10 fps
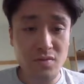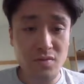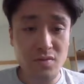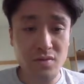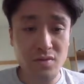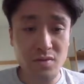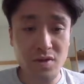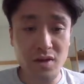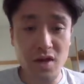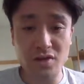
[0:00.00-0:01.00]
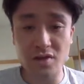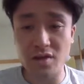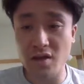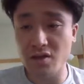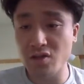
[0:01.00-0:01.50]
something actually
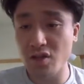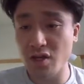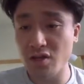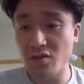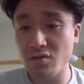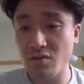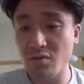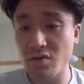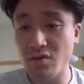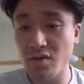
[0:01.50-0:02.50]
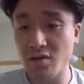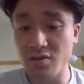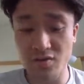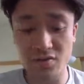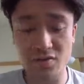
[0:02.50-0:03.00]
had changed from this
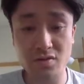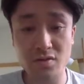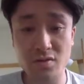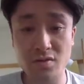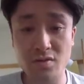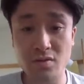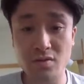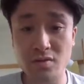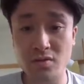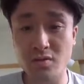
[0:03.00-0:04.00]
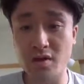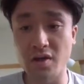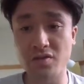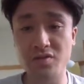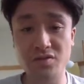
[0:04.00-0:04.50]
address. Okay,
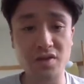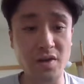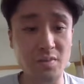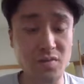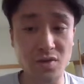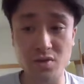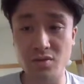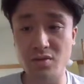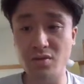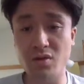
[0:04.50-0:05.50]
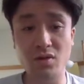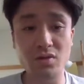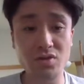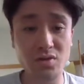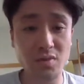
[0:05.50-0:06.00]
it's the same, so the call
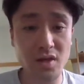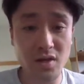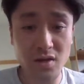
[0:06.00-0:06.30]
should be